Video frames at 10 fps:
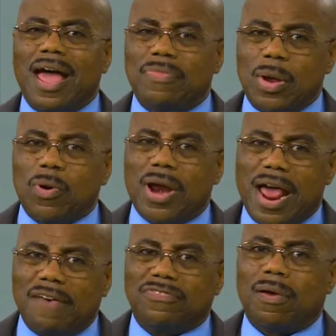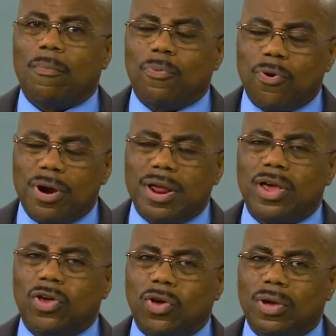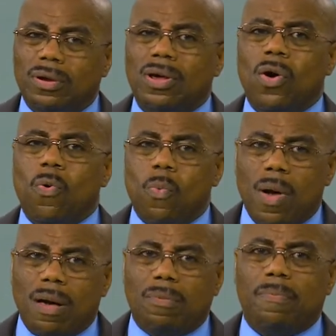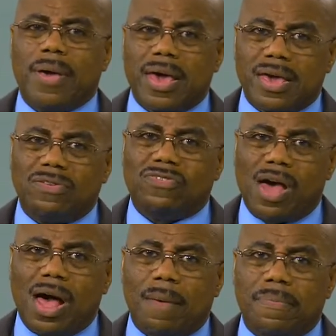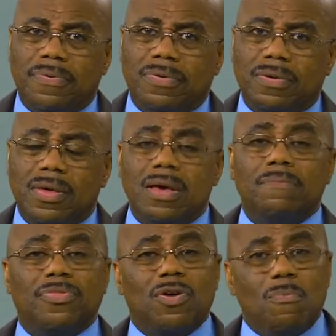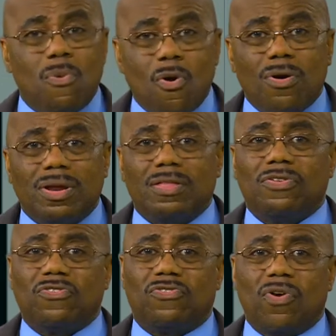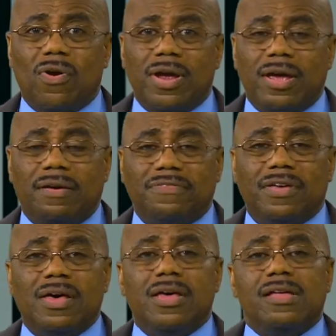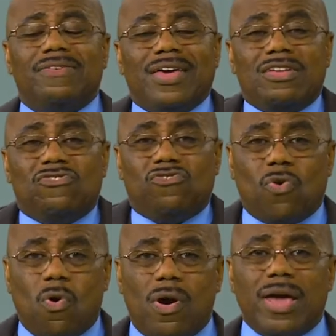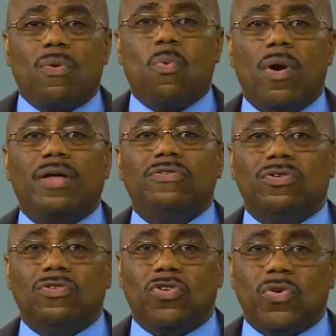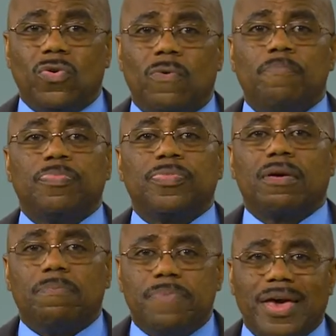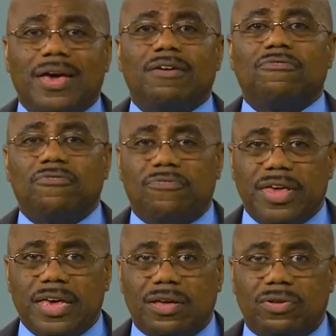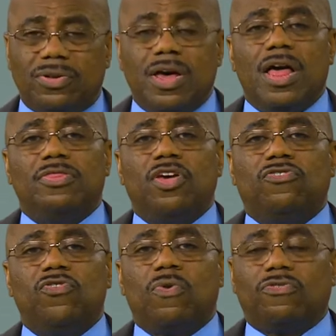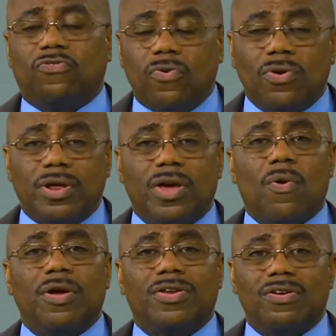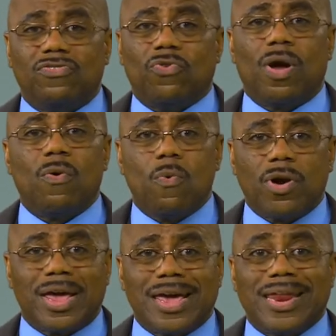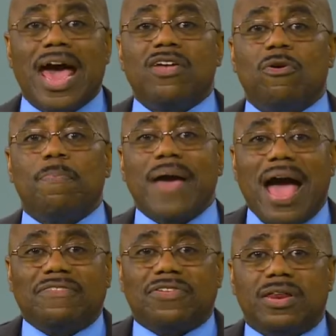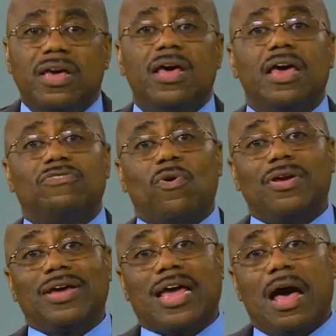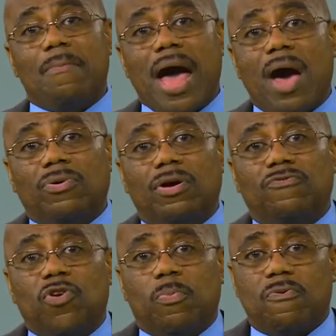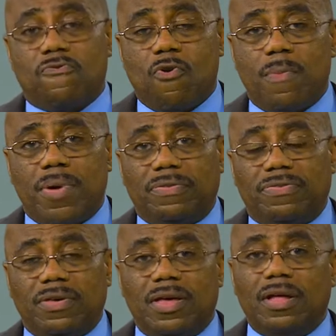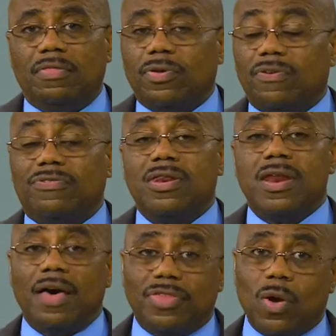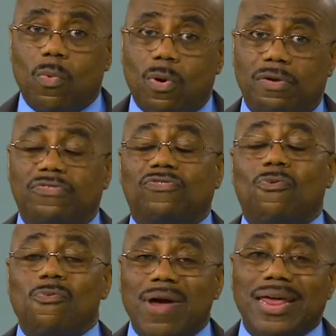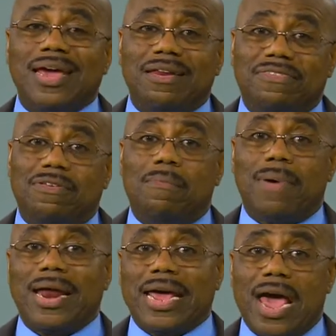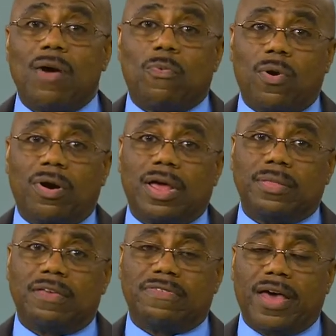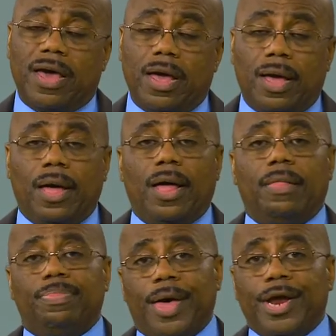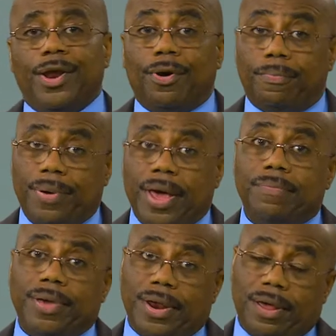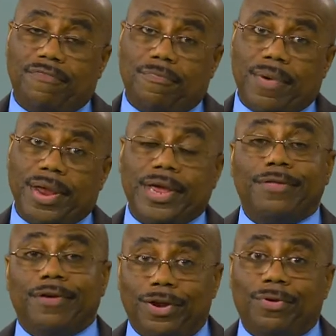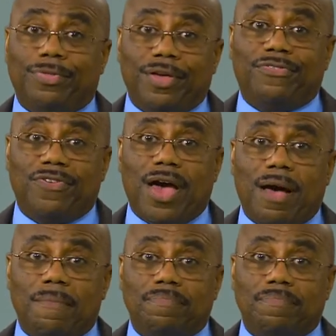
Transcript: and they were going to have some pretty good well-paying jobs. But the moral of the story is to enjoy what you do, pick a field that you are truly going to enjoy working in, and your passion is going to come out of your performance. There's nothing worse to running into somebody at work and they say, they don't pay me enough money to do this job.